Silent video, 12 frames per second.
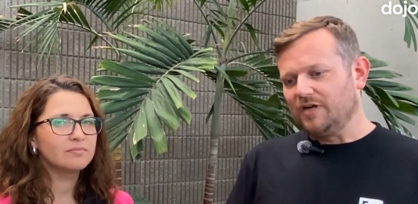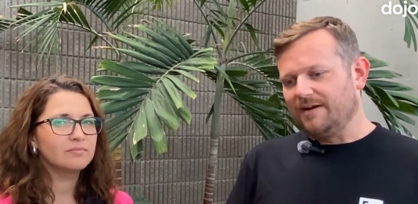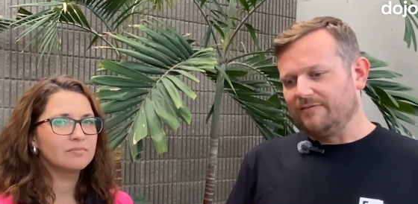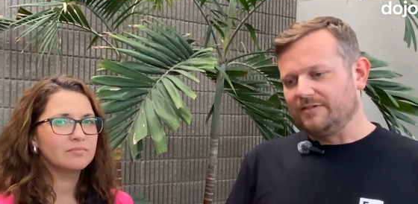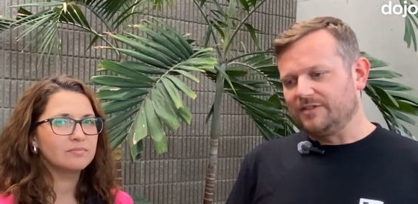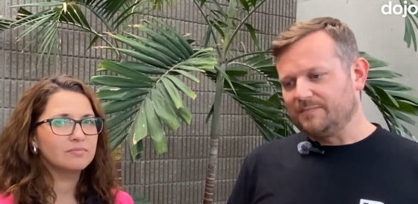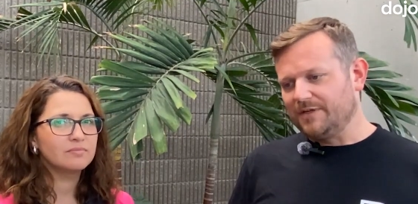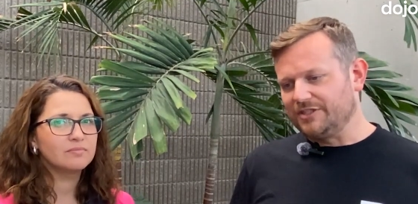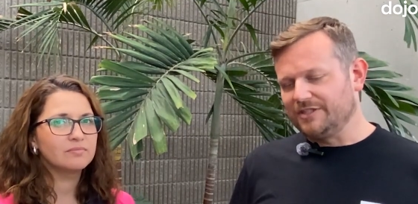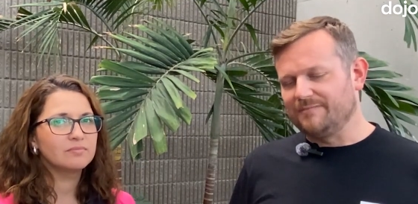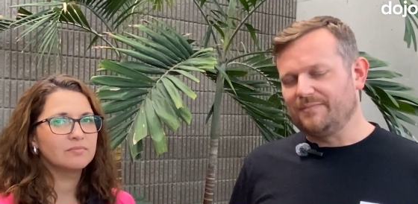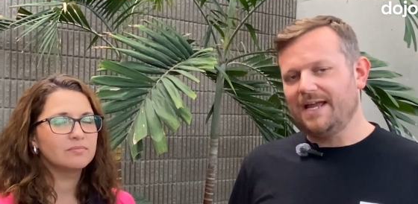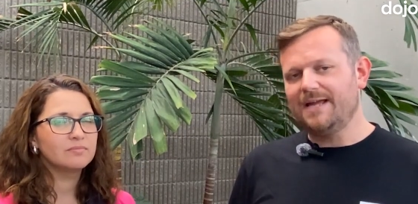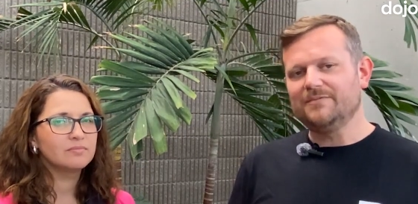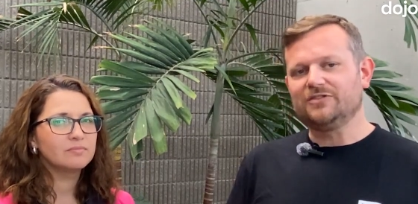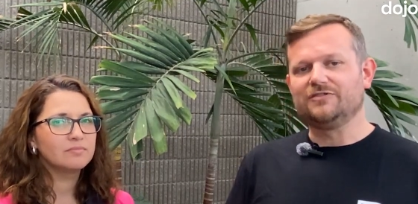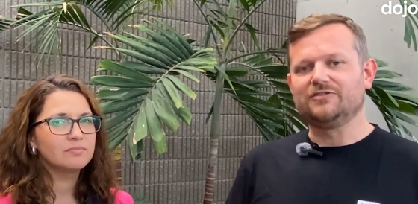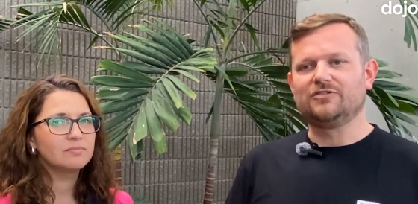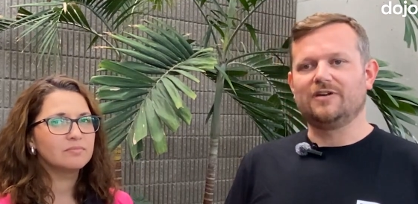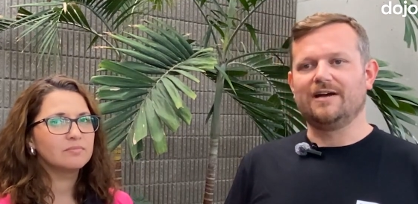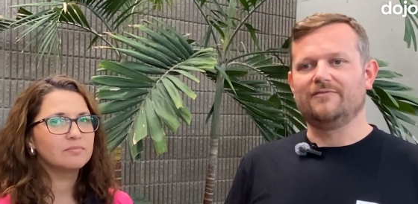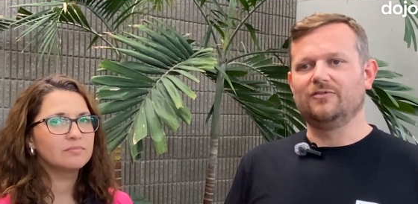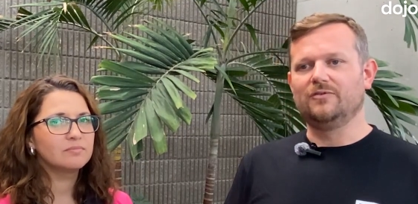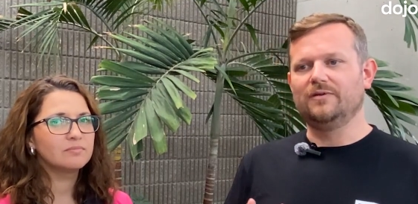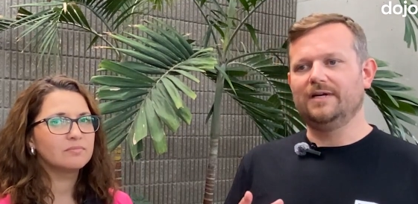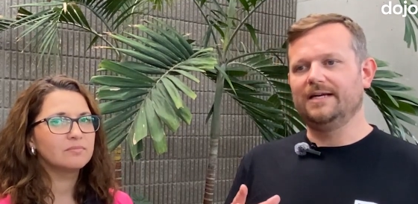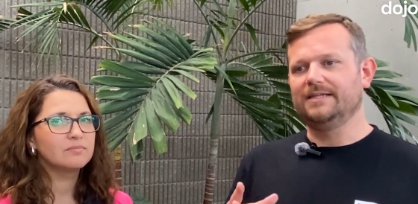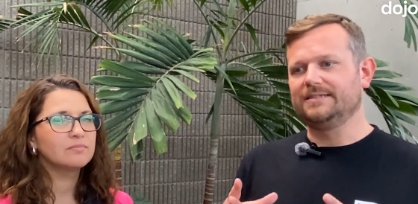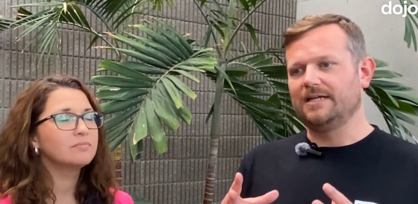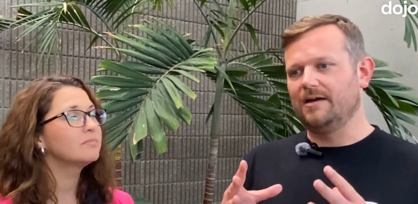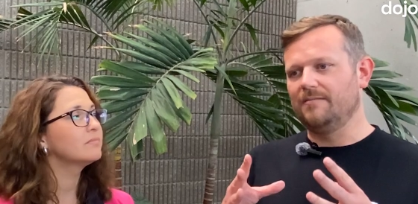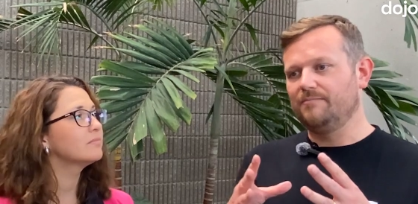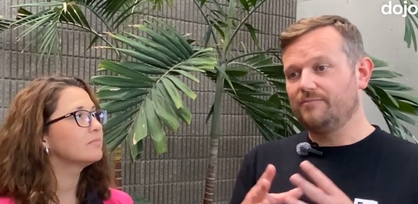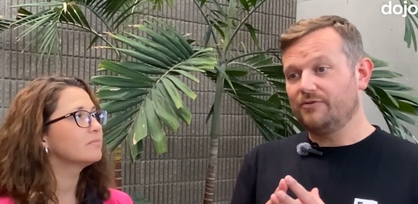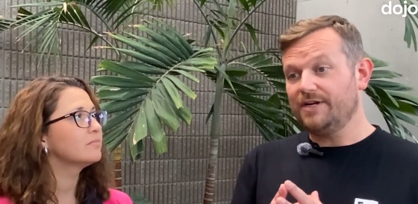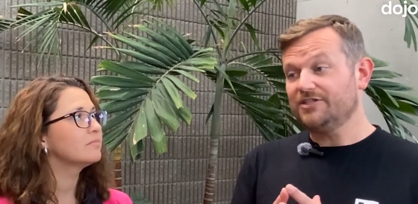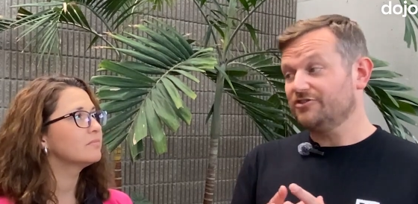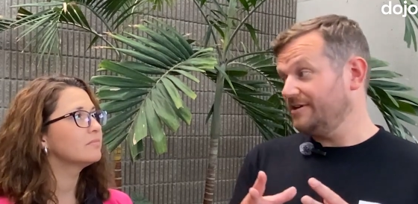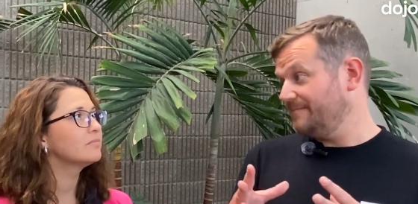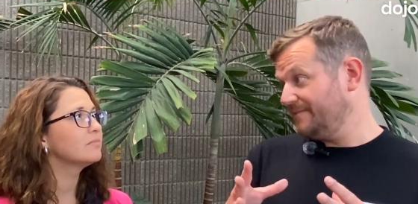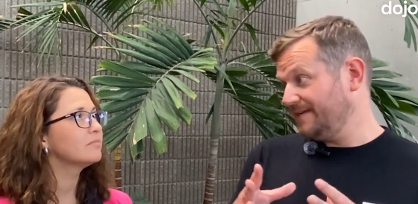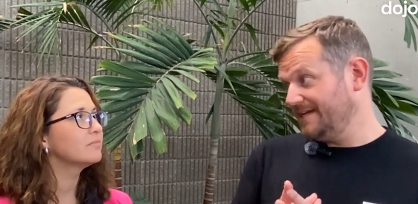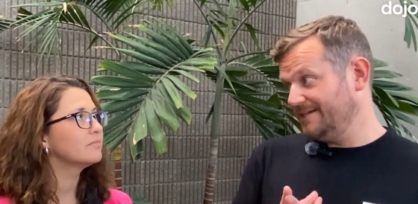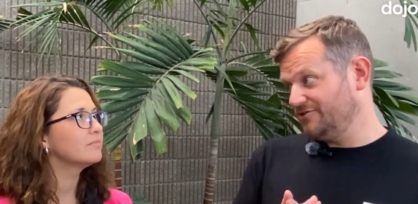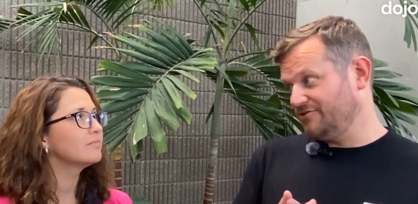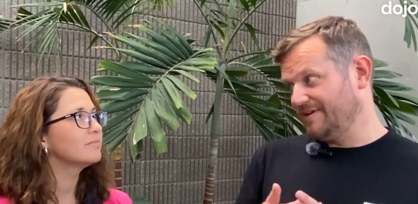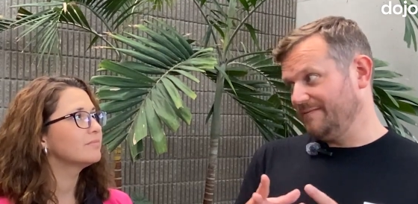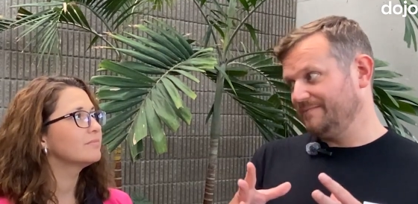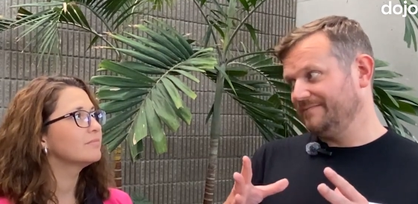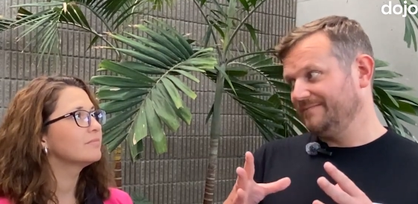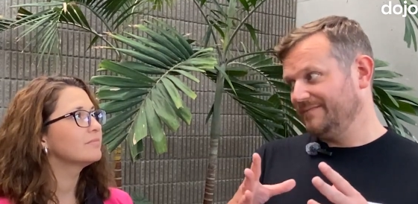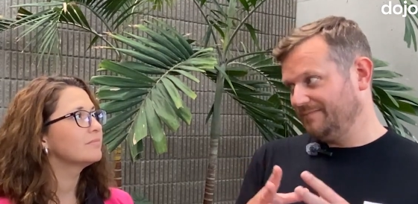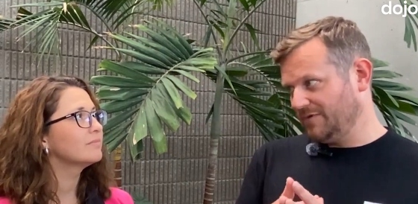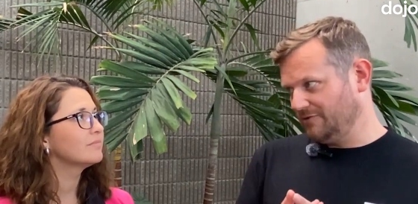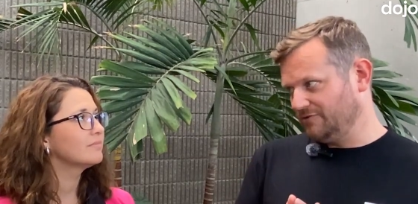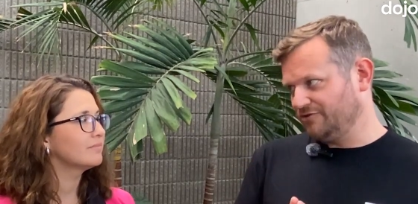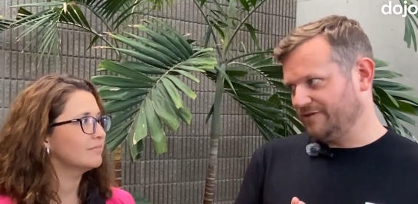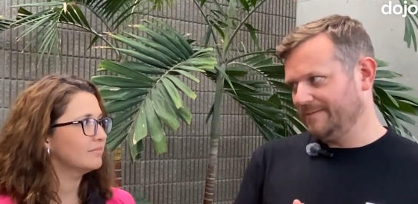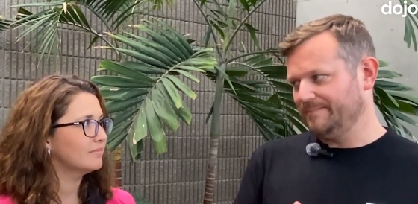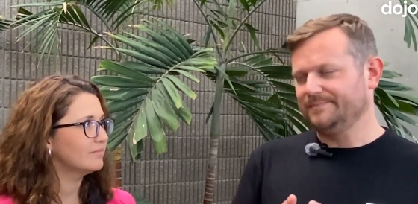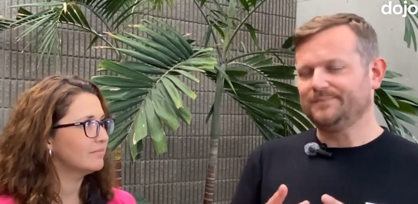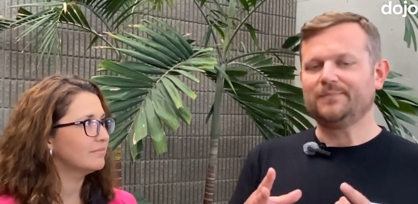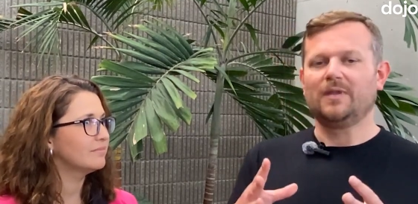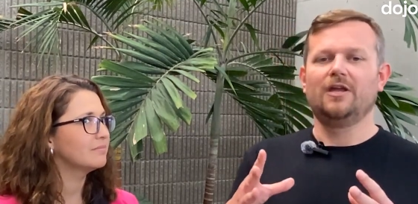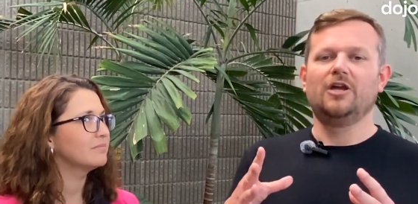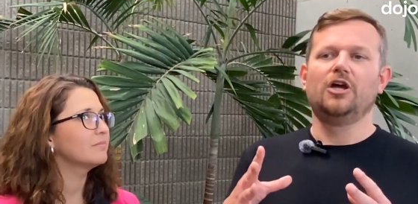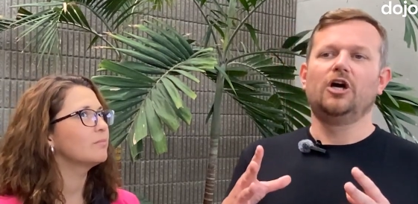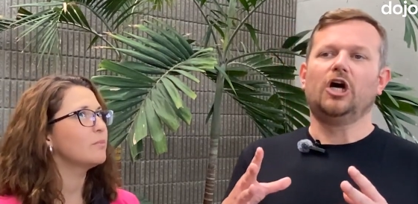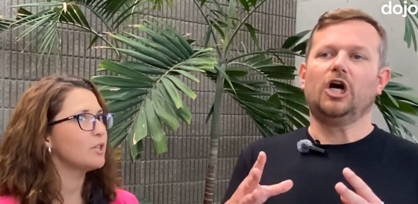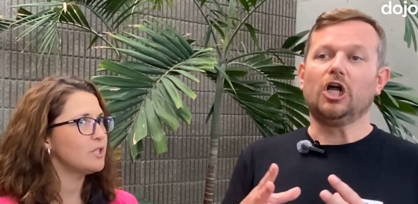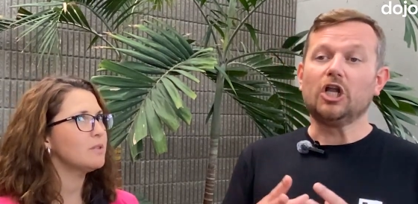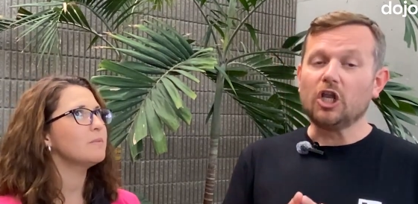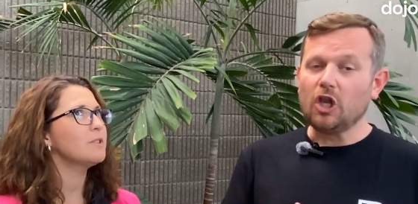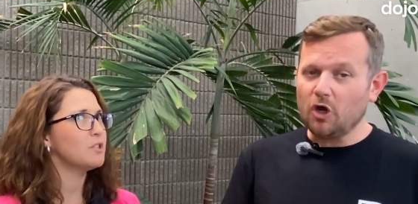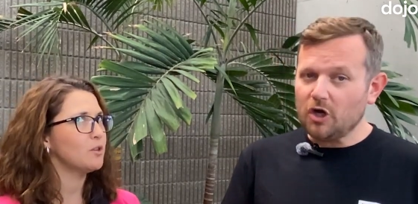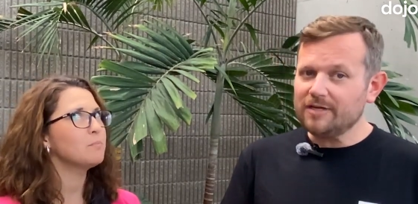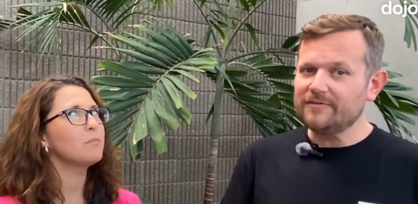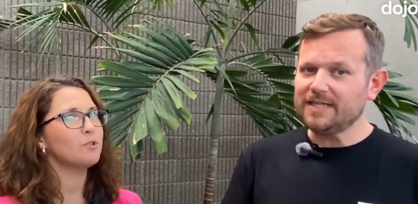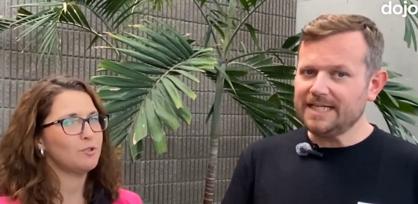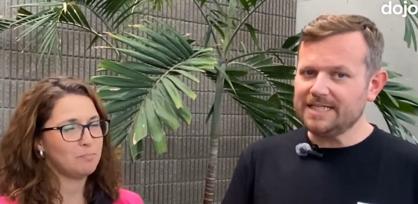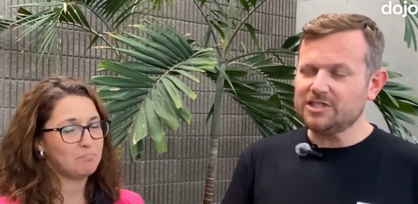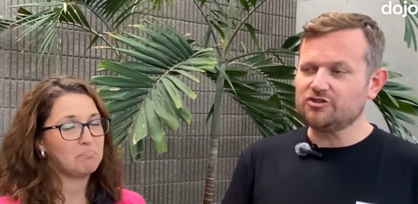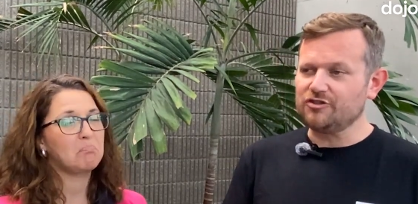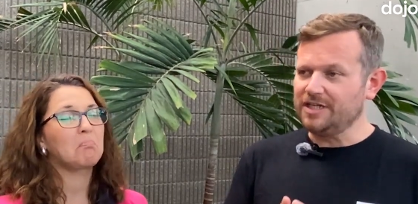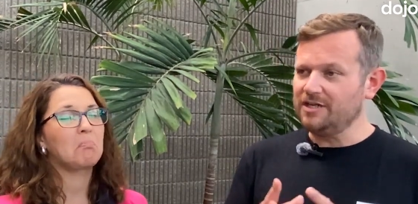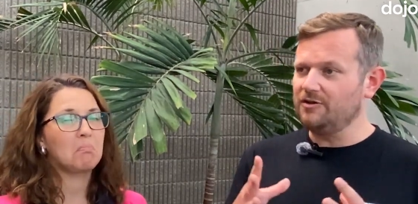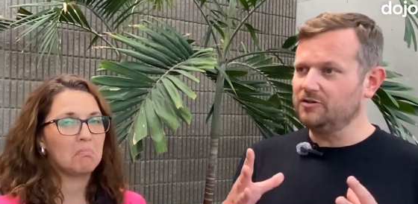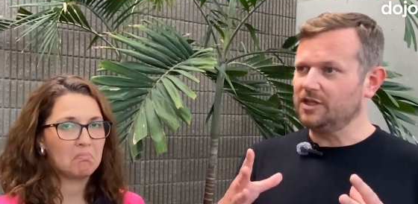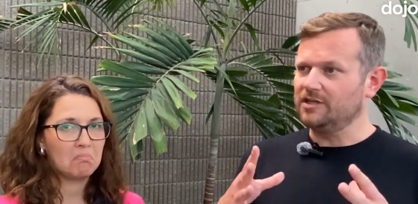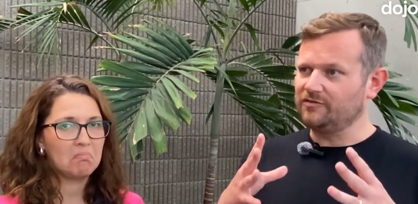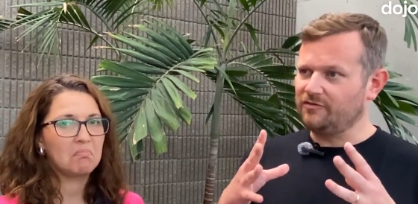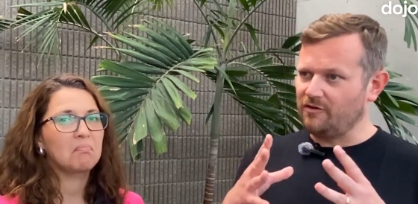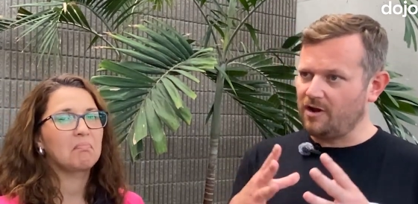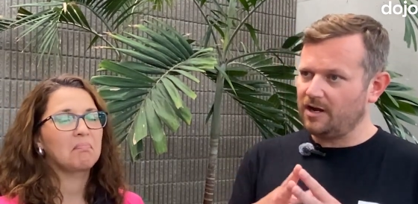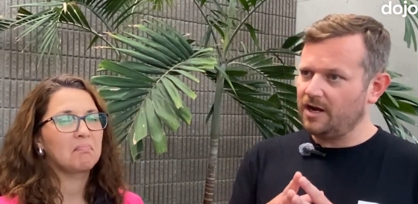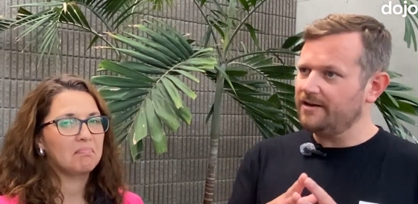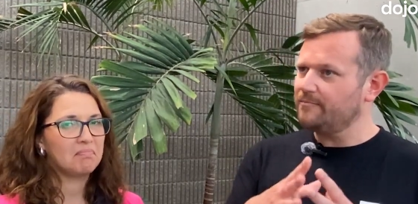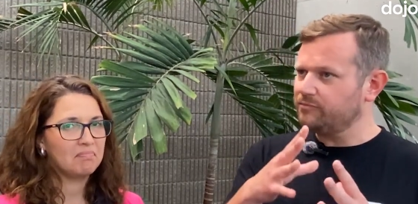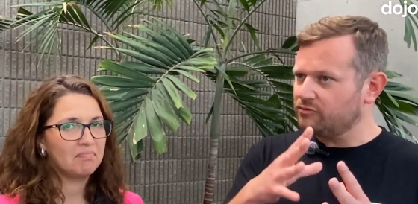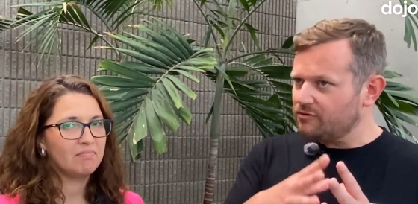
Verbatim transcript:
Speaker 1: travel and especially the payments for travel as a pre-trip, in-trip, post-trip. A lot of the industry knows us for our kind of